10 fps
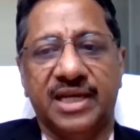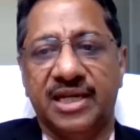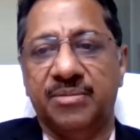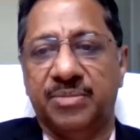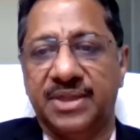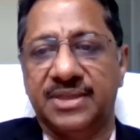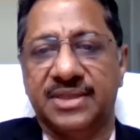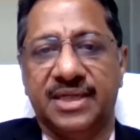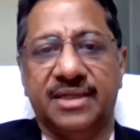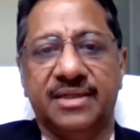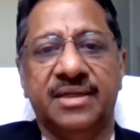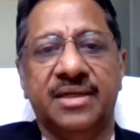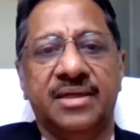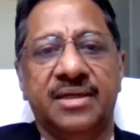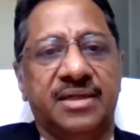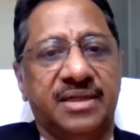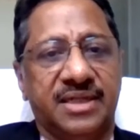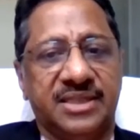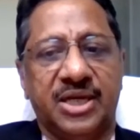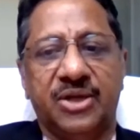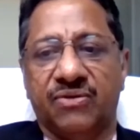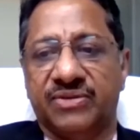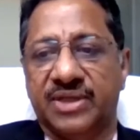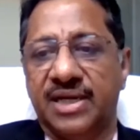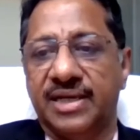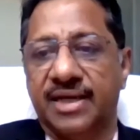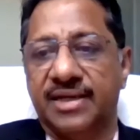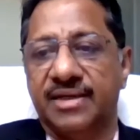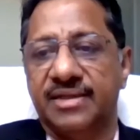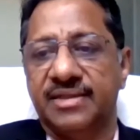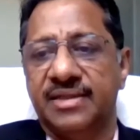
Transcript: the L L Ps in the state of Telangana,